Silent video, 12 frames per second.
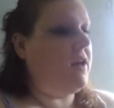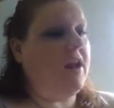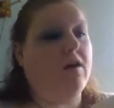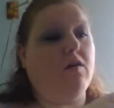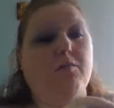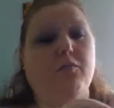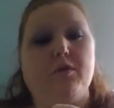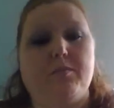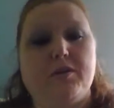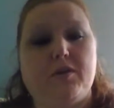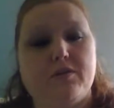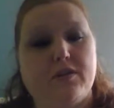Now I'm going to
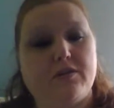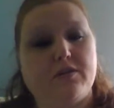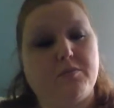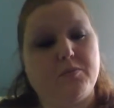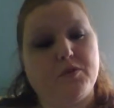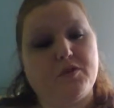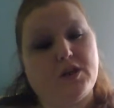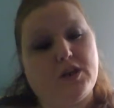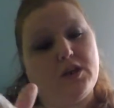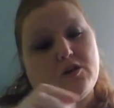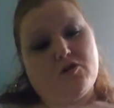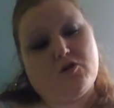be using some
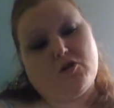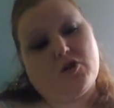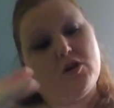Prestige